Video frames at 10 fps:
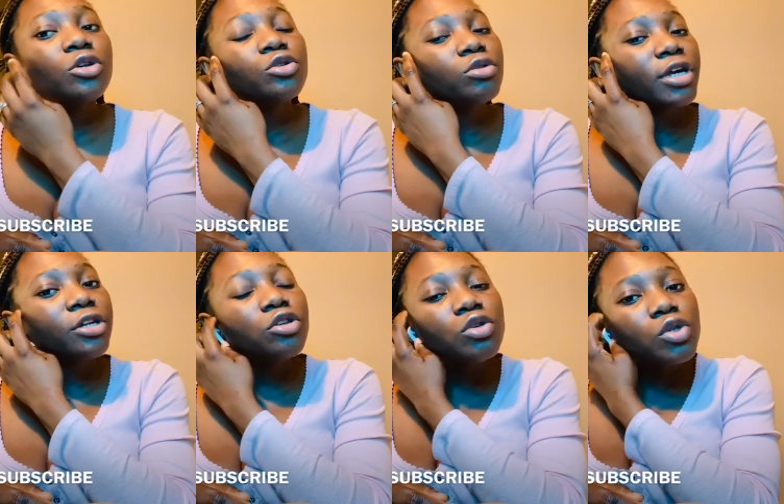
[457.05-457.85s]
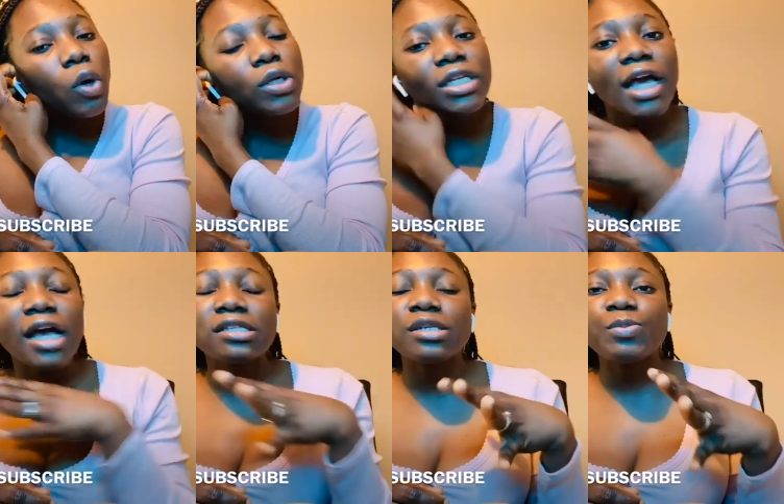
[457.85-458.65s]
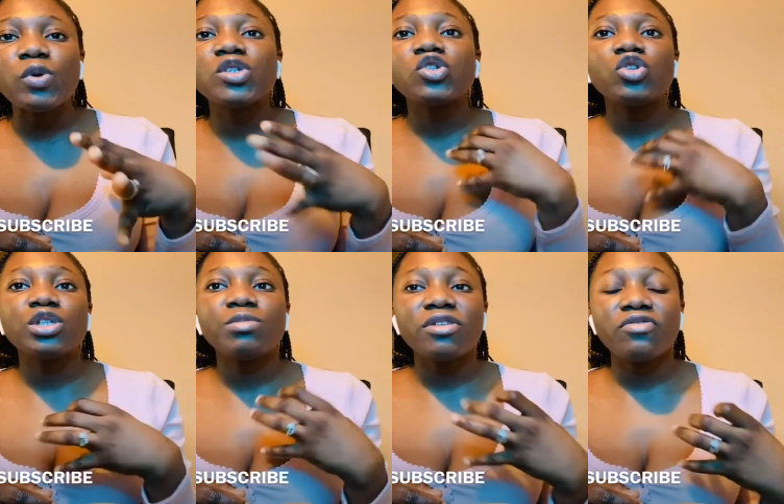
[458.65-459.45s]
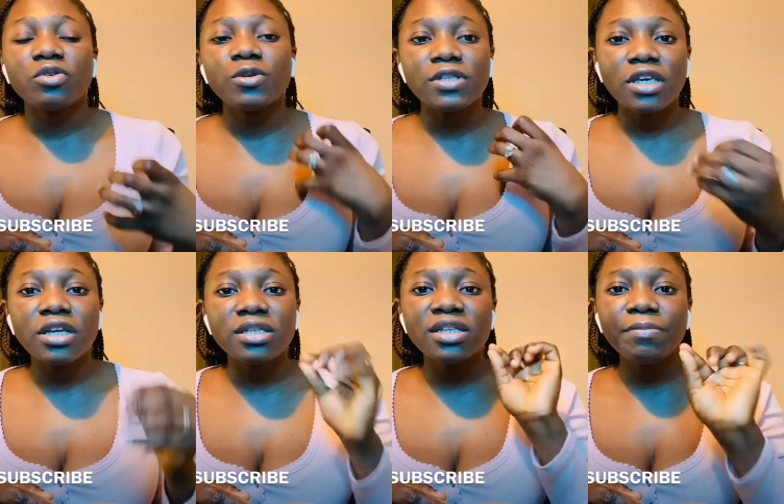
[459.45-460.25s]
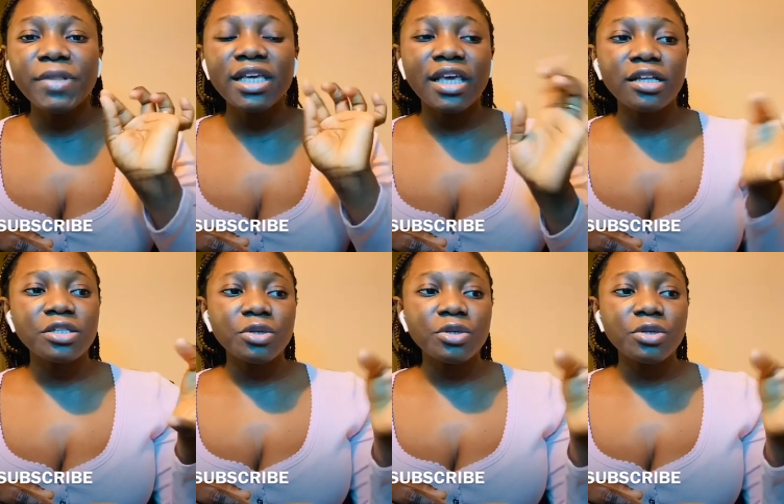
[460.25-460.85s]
You can use honey as a spot treatment for your skin. Simply get